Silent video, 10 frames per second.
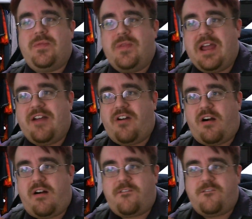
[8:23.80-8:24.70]
There
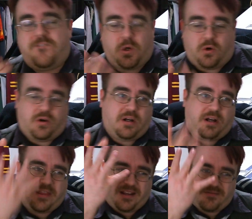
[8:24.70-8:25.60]
are four
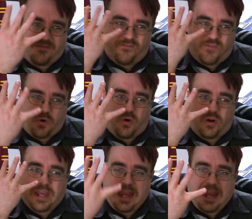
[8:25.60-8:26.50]

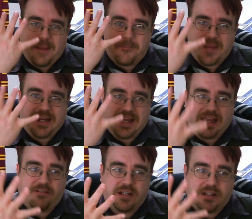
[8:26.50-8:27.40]
key main
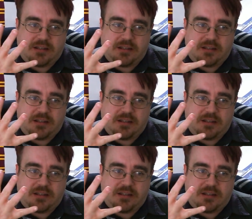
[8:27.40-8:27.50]
areas,